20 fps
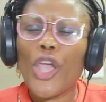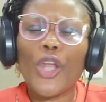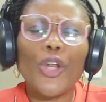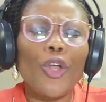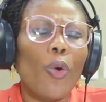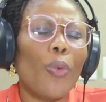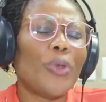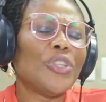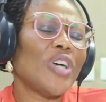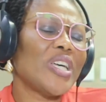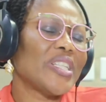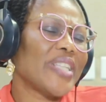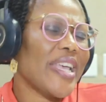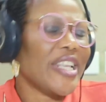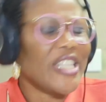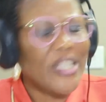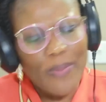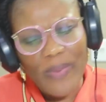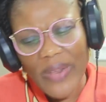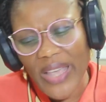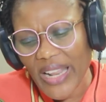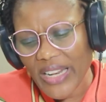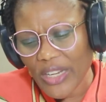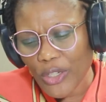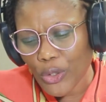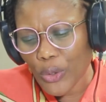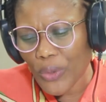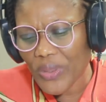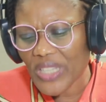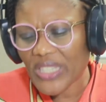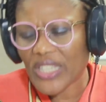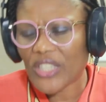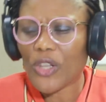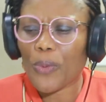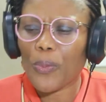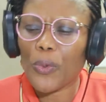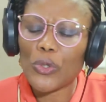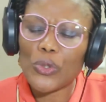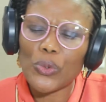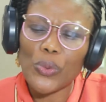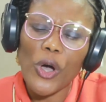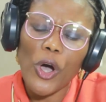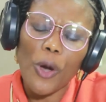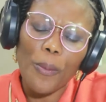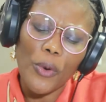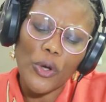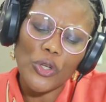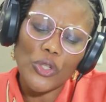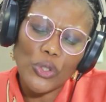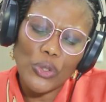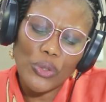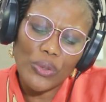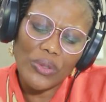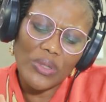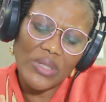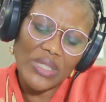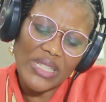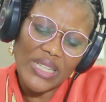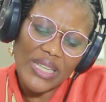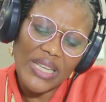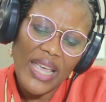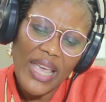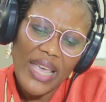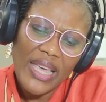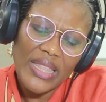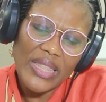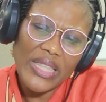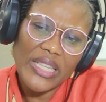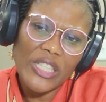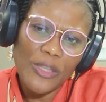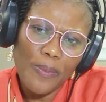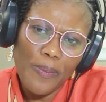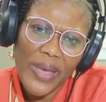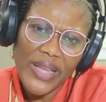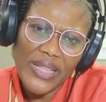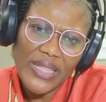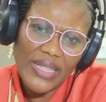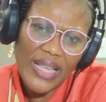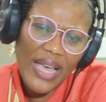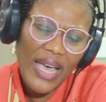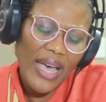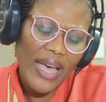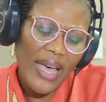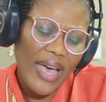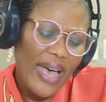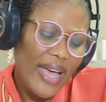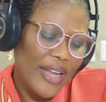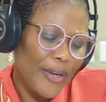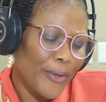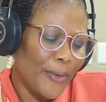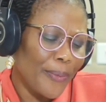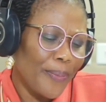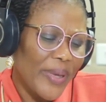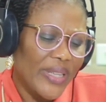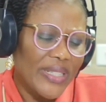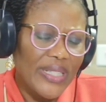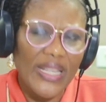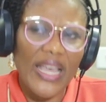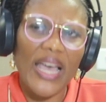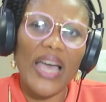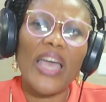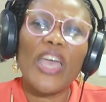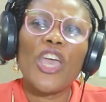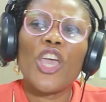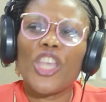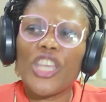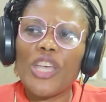know, we just explain, you know, this is supposed to help us to see this better and all better.